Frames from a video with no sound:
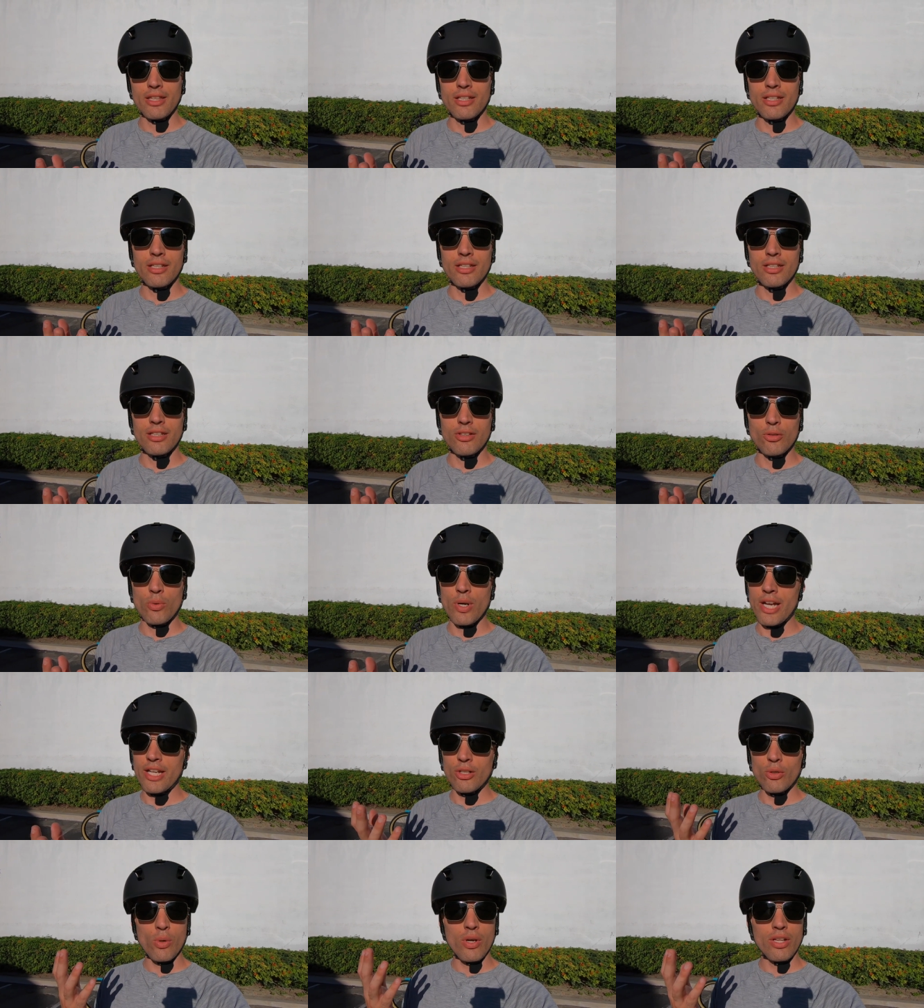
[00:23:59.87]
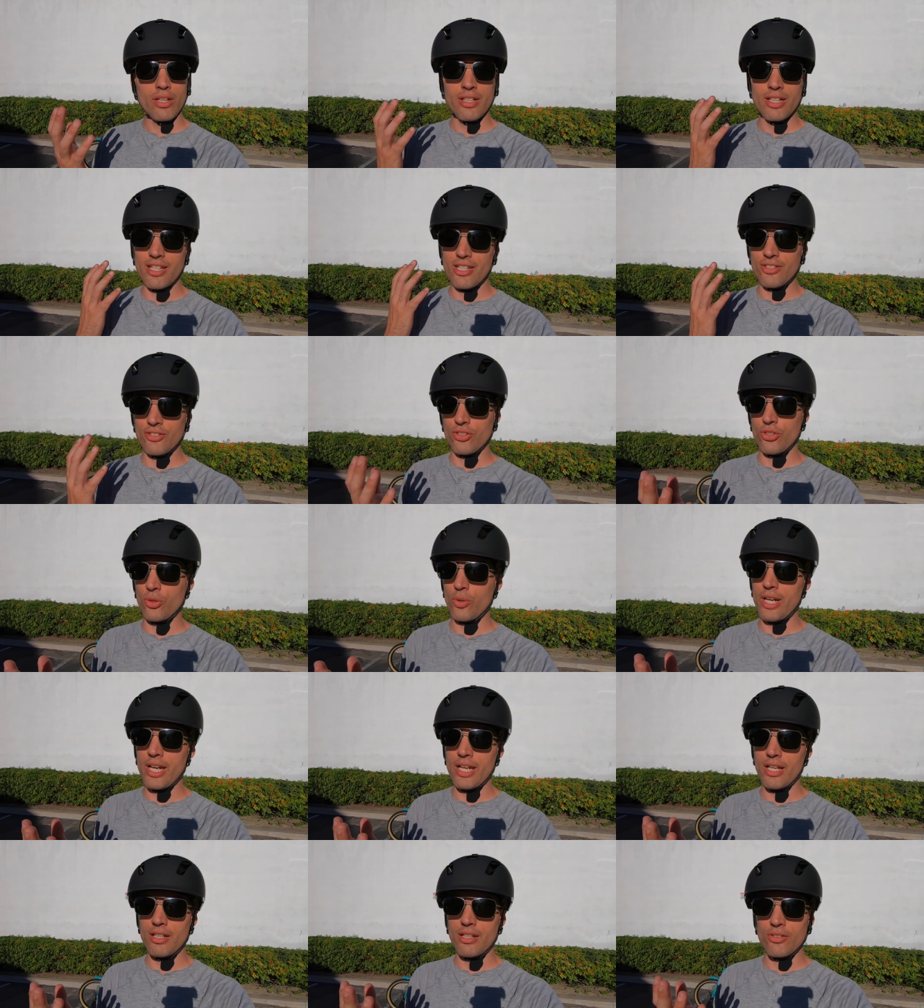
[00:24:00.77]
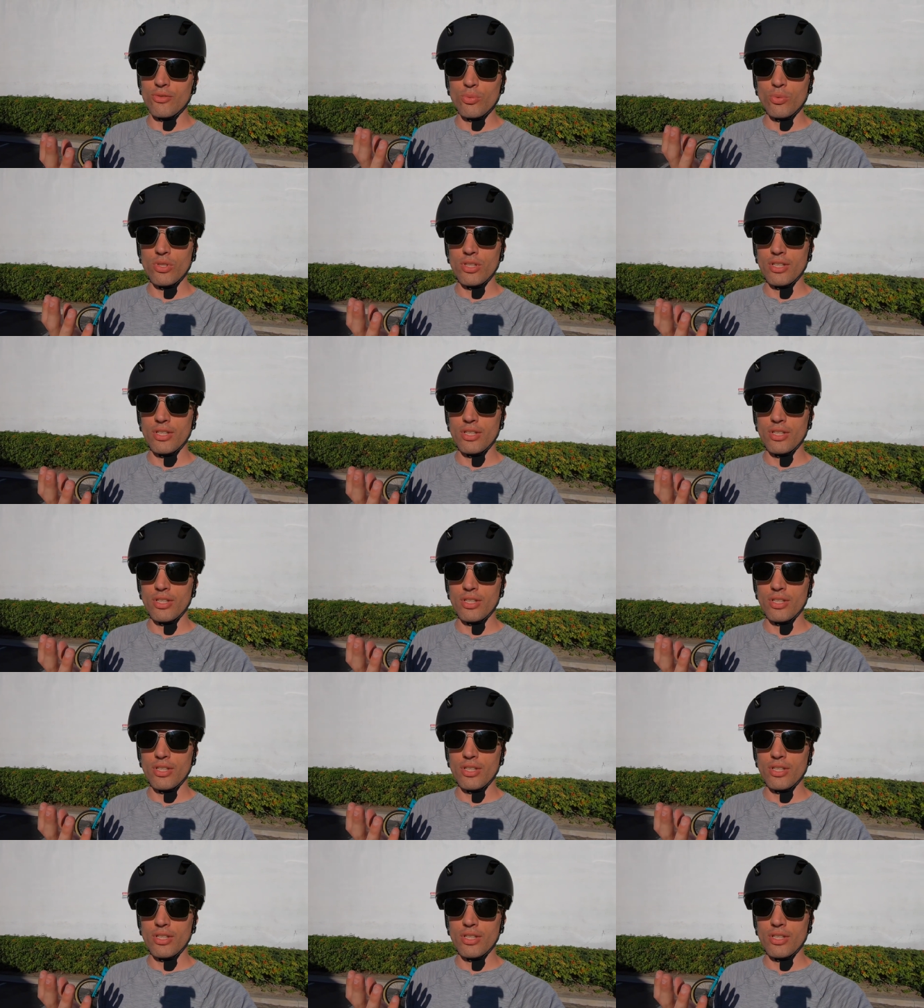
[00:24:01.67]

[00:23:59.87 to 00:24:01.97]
The ride quality is great. It's